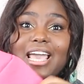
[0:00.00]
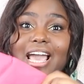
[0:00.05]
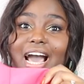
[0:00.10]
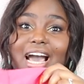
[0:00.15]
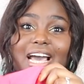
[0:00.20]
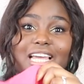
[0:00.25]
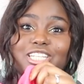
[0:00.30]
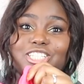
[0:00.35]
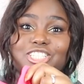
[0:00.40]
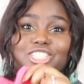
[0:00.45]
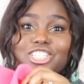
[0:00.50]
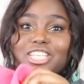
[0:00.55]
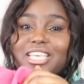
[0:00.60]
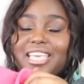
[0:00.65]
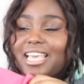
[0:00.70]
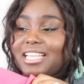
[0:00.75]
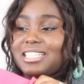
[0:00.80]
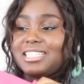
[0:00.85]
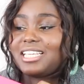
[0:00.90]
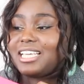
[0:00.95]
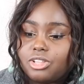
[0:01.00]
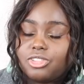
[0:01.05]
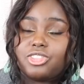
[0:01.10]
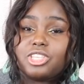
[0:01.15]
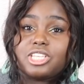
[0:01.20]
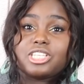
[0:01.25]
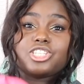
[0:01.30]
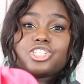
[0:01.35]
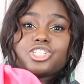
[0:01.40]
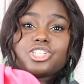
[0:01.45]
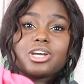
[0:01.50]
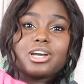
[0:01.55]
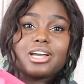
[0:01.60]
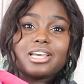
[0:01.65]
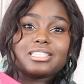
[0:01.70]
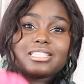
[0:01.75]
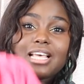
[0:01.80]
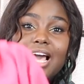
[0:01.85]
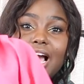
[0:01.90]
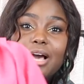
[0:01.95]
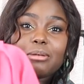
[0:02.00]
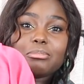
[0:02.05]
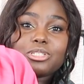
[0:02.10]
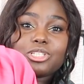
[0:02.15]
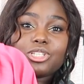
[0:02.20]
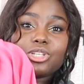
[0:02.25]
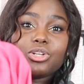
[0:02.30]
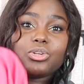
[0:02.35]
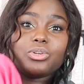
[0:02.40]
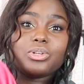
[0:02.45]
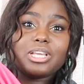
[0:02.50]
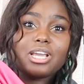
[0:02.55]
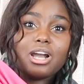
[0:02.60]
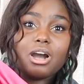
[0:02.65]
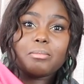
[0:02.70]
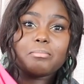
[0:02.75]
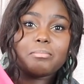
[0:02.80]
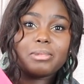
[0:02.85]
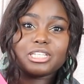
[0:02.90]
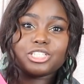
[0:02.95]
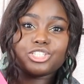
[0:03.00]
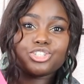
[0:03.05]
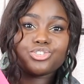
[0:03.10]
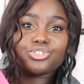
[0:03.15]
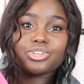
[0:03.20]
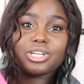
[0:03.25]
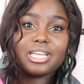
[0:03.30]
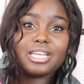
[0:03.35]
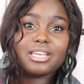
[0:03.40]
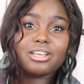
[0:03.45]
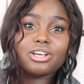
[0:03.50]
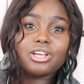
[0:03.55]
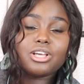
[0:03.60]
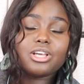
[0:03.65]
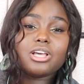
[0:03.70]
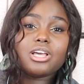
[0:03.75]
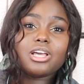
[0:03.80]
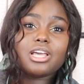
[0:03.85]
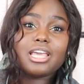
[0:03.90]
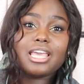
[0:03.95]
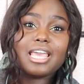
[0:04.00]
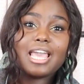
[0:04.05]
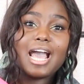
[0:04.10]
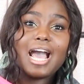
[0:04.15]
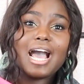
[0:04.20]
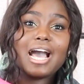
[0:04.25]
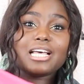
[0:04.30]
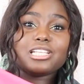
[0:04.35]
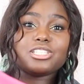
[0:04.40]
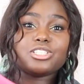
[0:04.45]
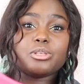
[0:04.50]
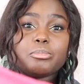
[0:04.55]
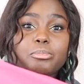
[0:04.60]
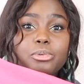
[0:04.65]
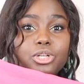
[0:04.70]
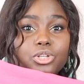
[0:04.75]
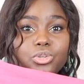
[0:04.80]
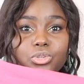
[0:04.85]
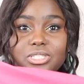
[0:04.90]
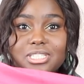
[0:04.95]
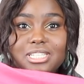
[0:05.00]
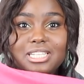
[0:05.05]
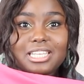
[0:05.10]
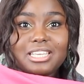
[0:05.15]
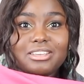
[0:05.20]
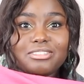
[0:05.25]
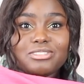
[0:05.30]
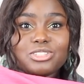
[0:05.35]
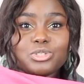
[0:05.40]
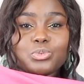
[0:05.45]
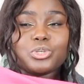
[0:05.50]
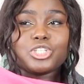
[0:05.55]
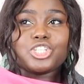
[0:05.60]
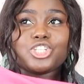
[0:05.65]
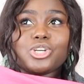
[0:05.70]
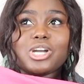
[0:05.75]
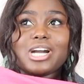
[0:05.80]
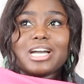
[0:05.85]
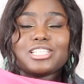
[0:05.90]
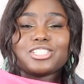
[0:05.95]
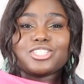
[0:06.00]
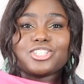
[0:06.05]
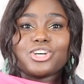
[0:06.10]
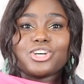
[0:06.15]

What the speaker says: I had to get it. This shirt is absolutely up my street. It has the balloon sleeves, which you guys